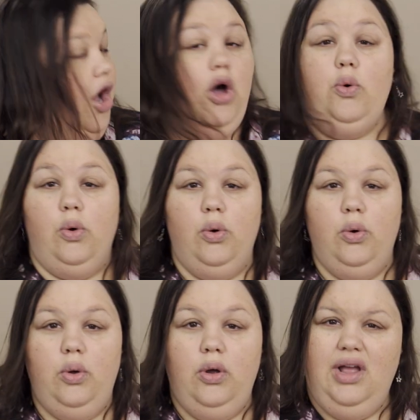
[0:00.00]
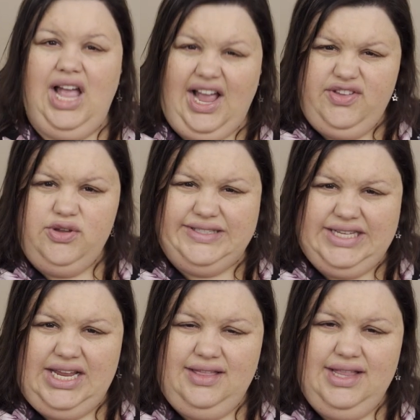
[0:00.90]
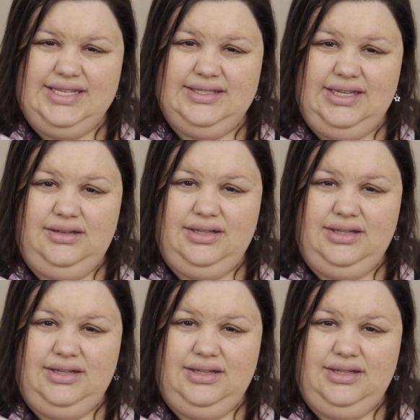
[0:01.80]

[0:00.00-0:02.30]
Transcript: Oh, have you seen this